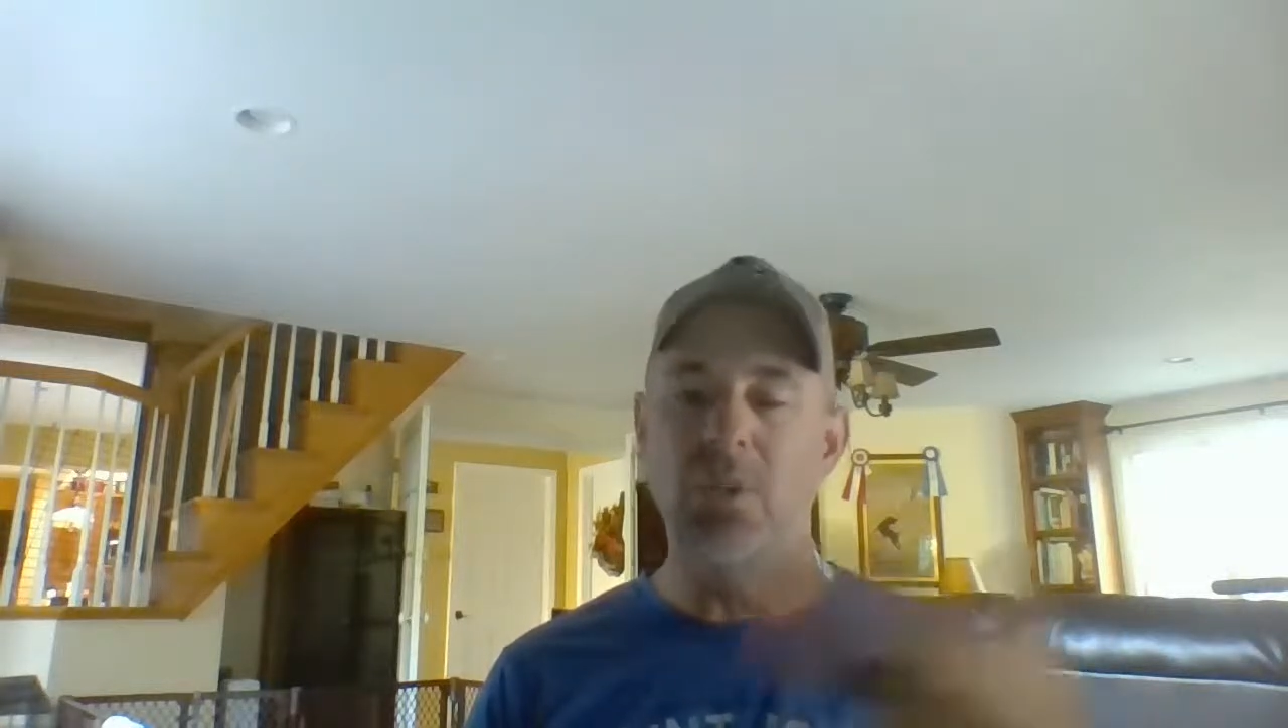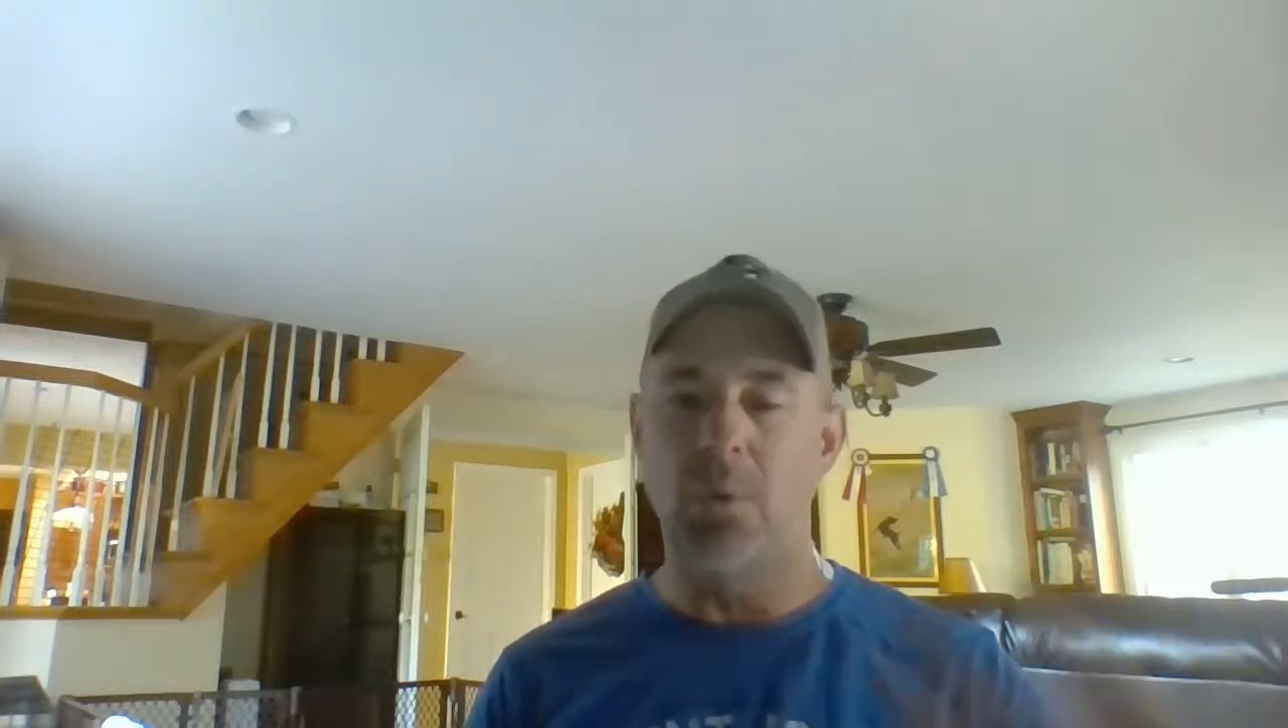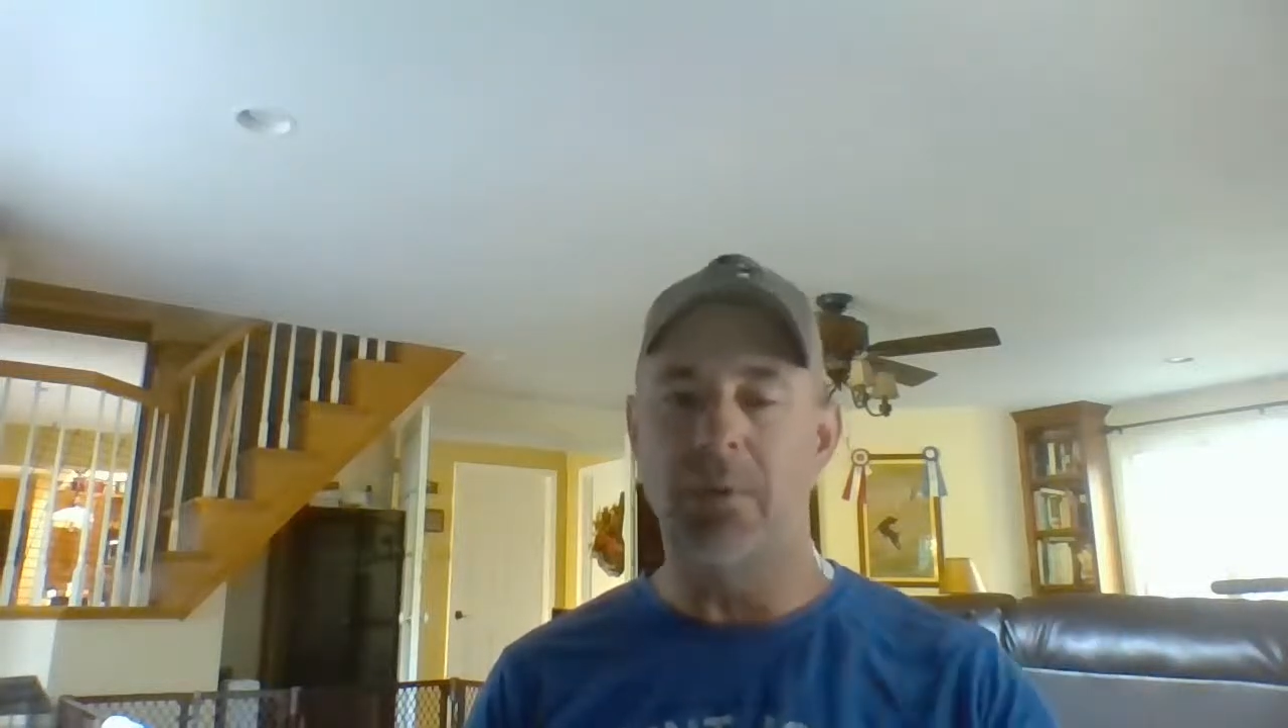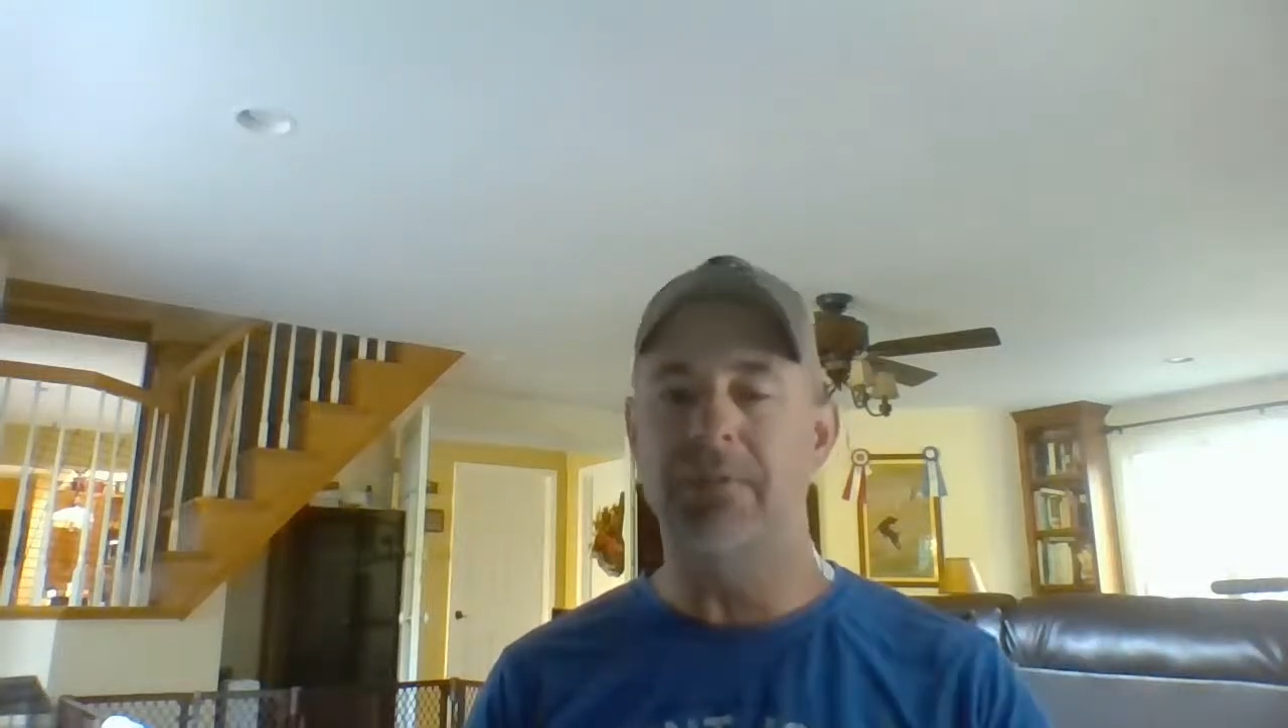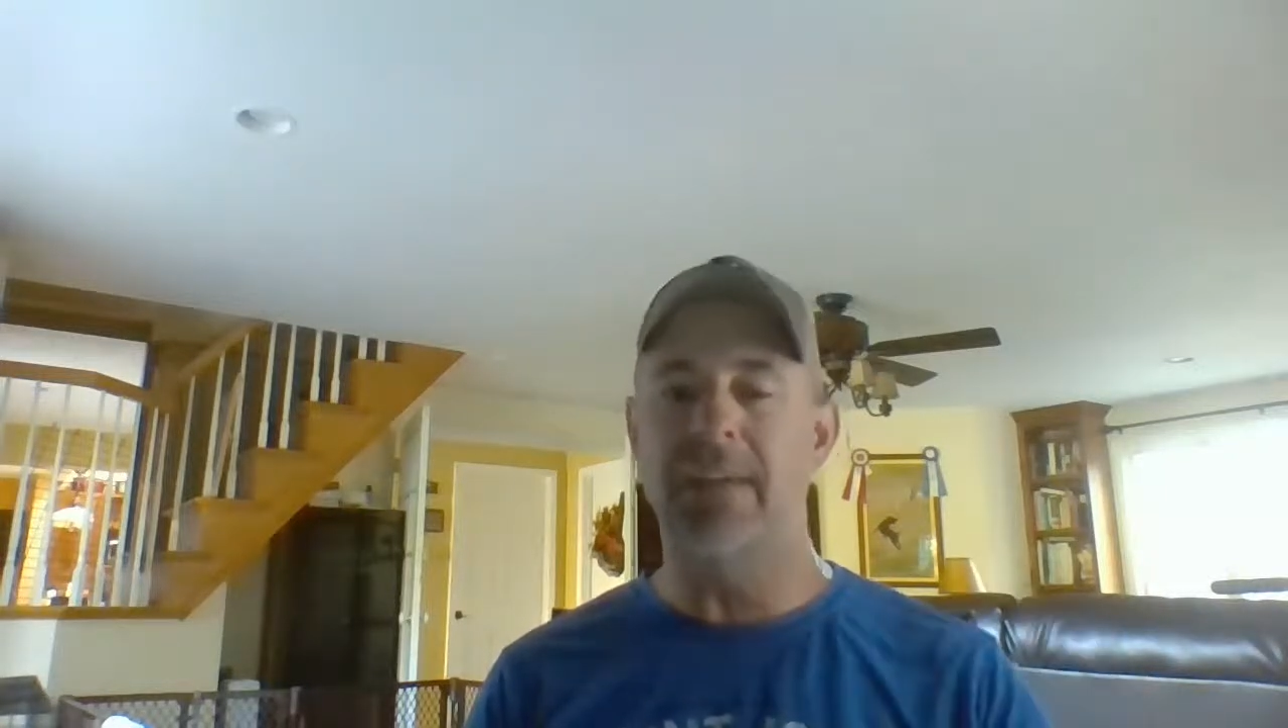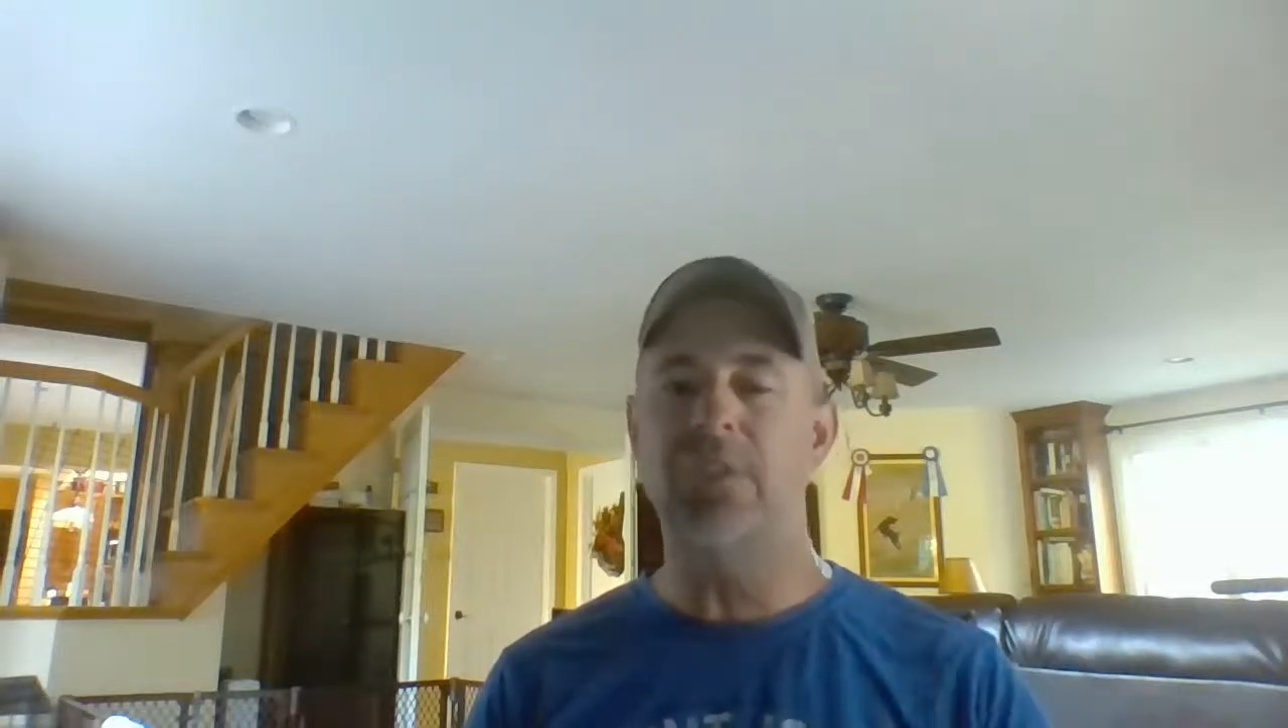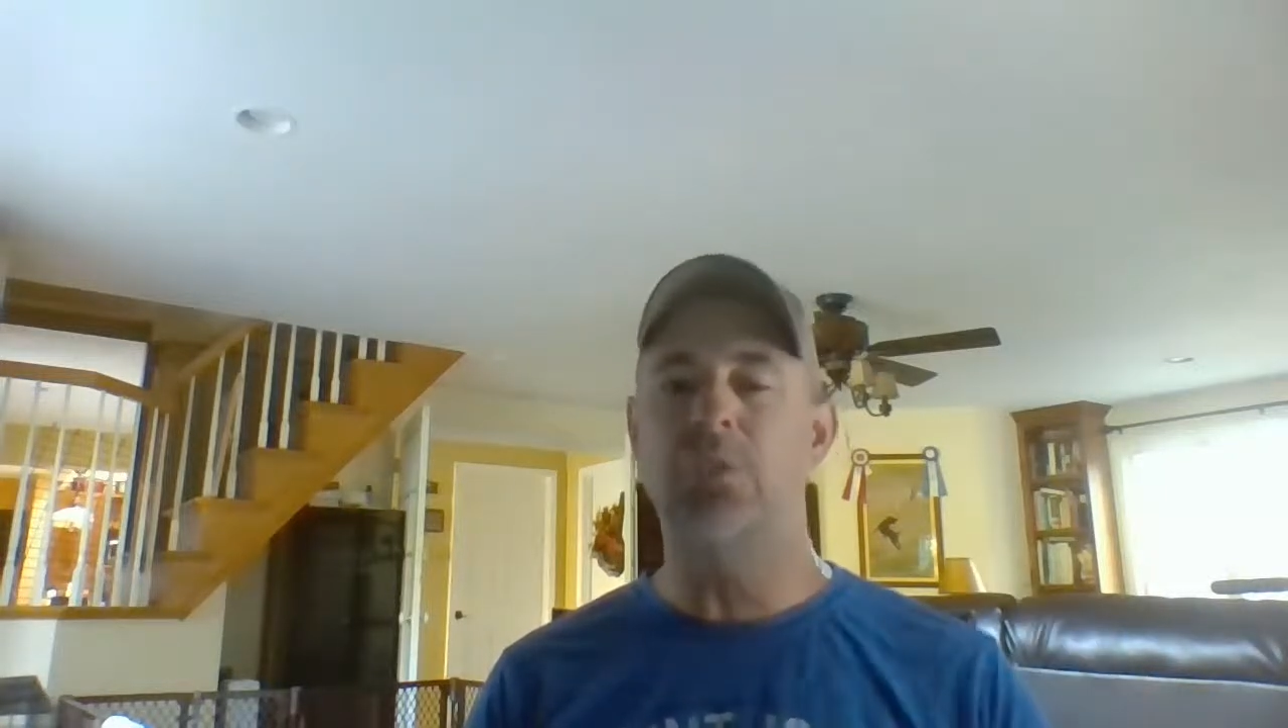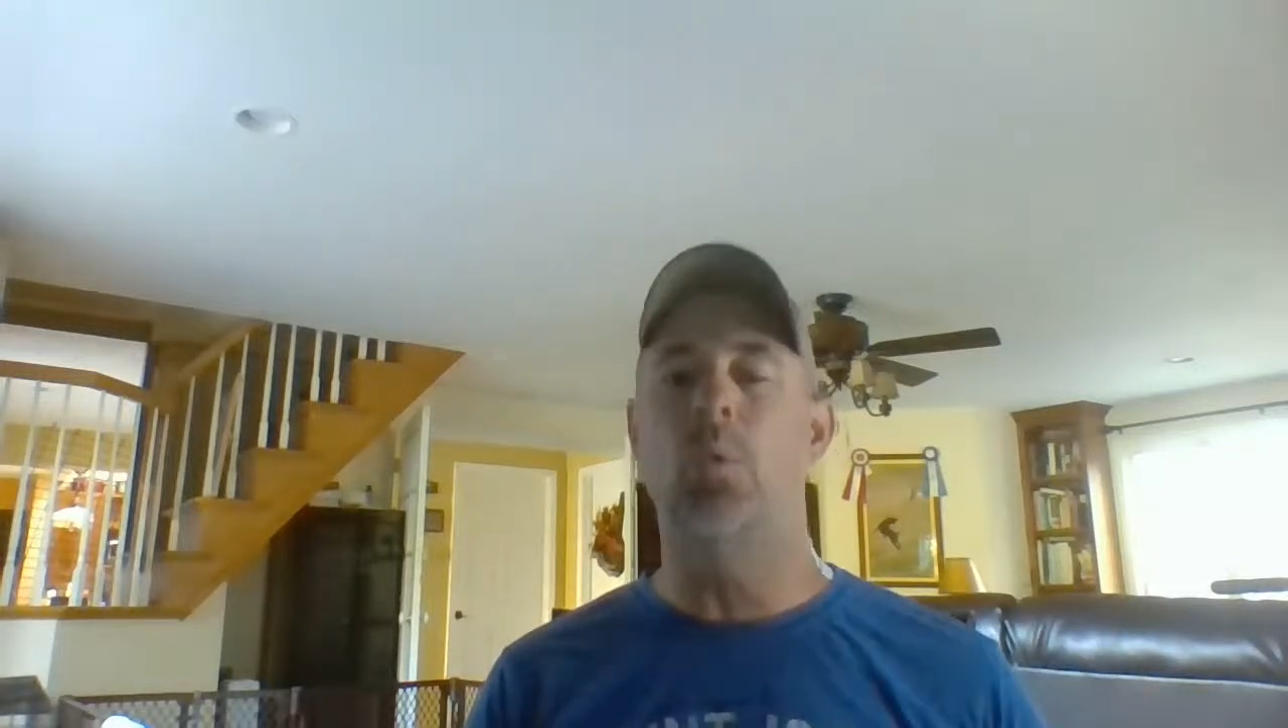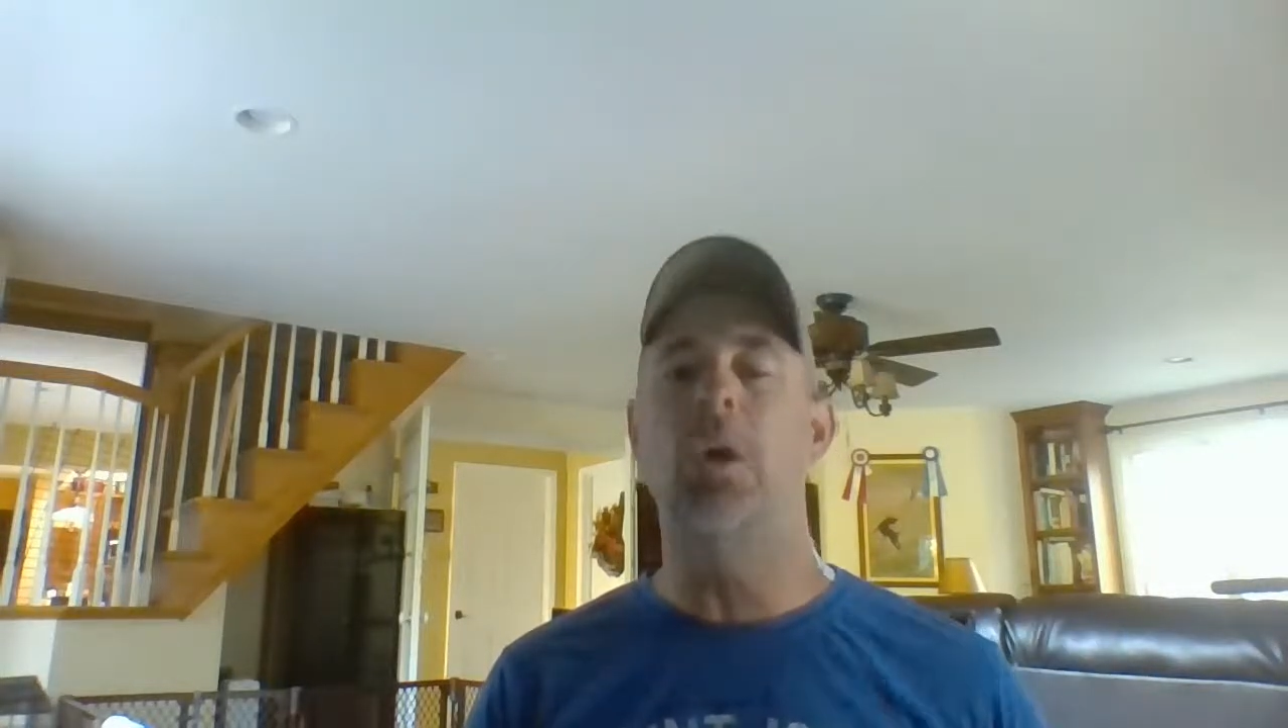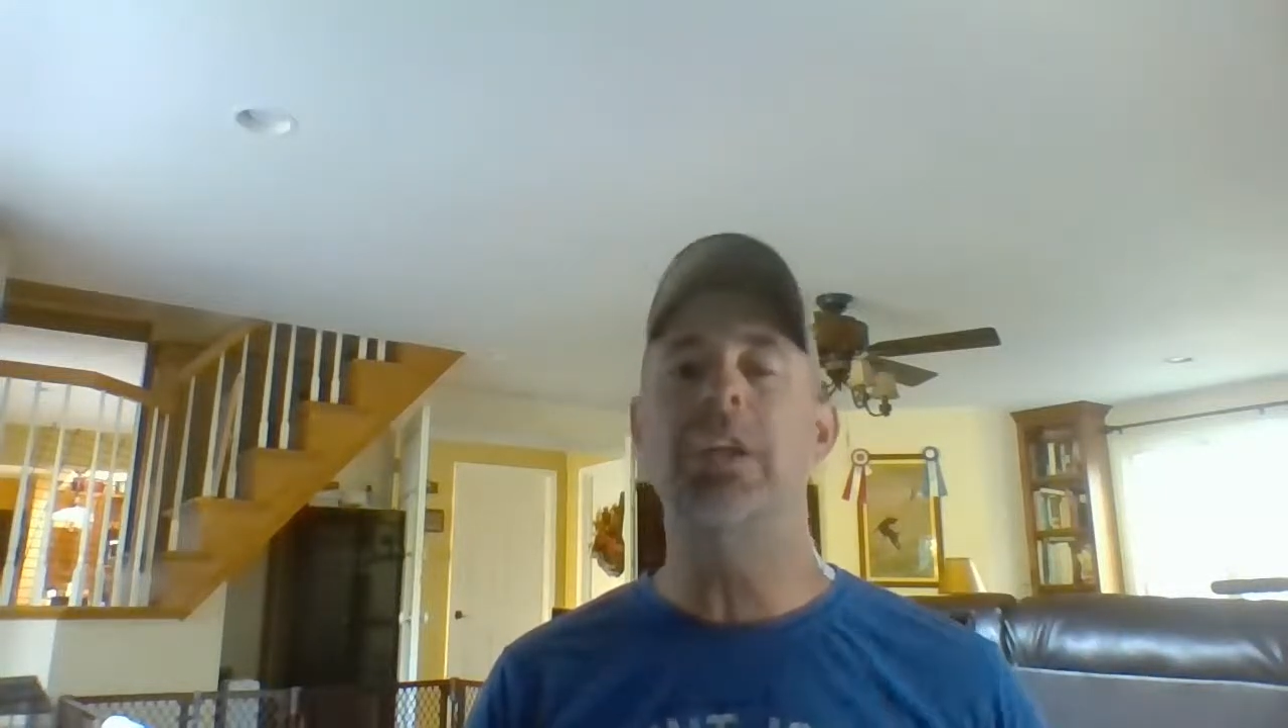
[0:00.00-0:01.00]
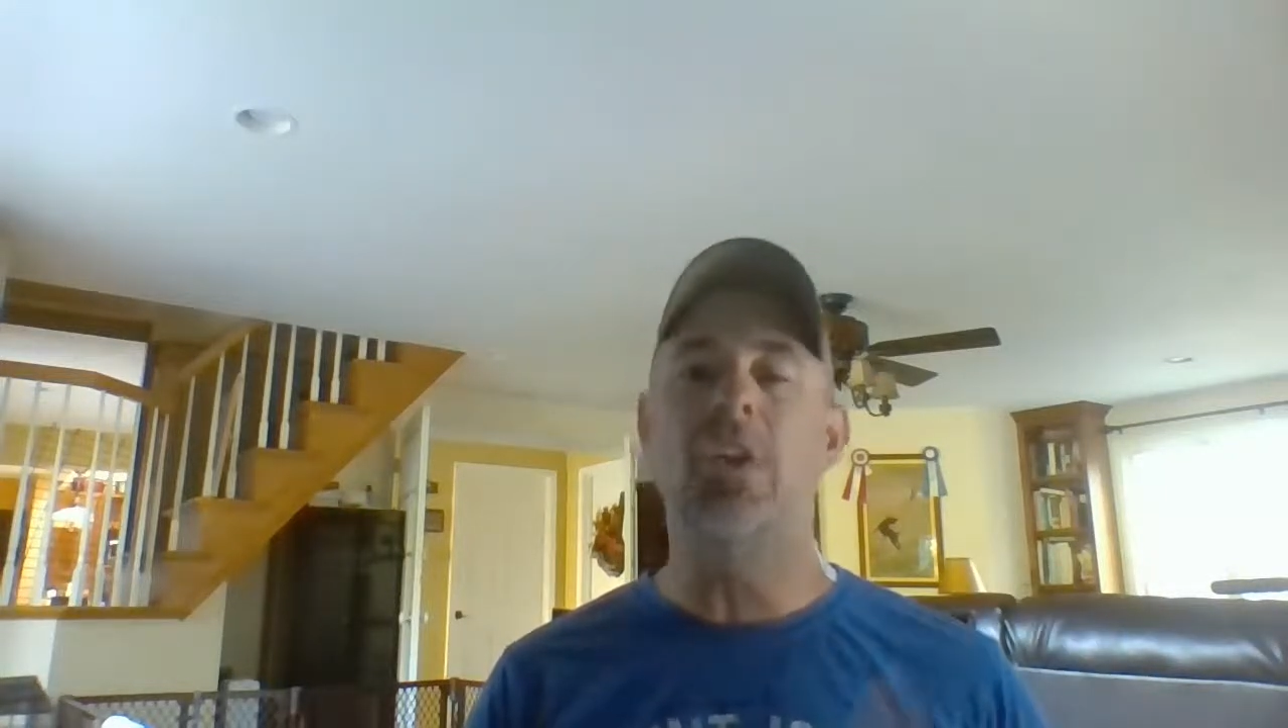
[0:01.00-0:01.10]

go and fetch what